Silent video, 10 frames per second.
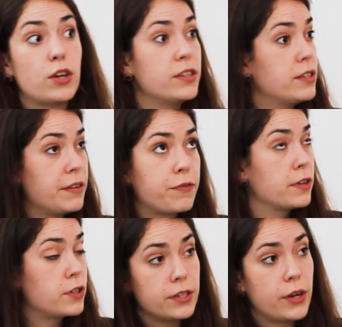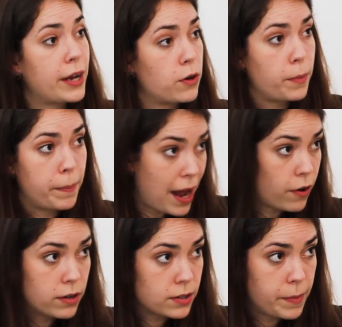different socioeconomic
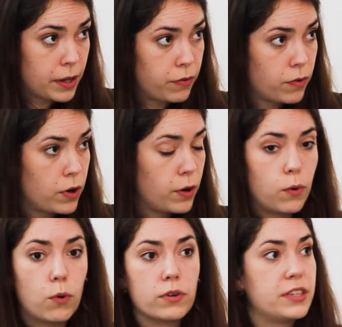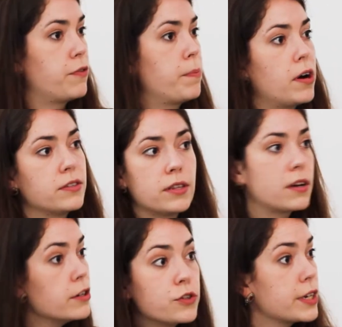backgrounds coming through, or different parts of the
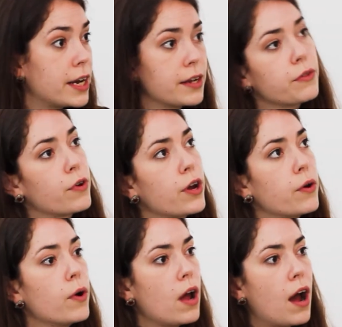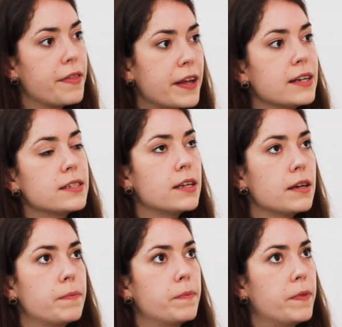country getting through. I think it's that
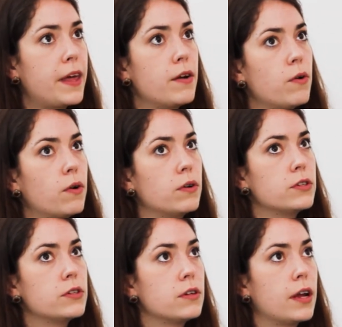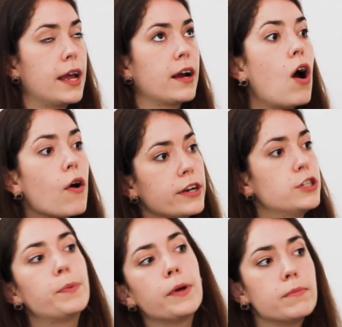they're not encouraged
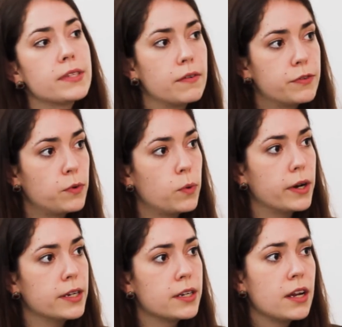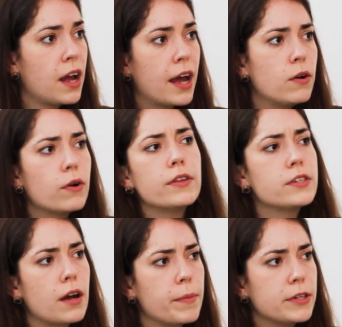to put themselves forward. And a lot of the
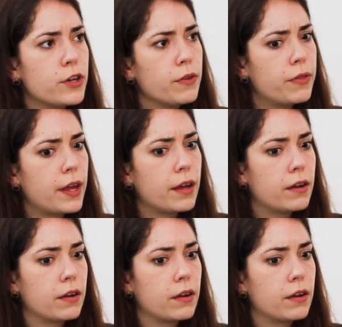time I don't think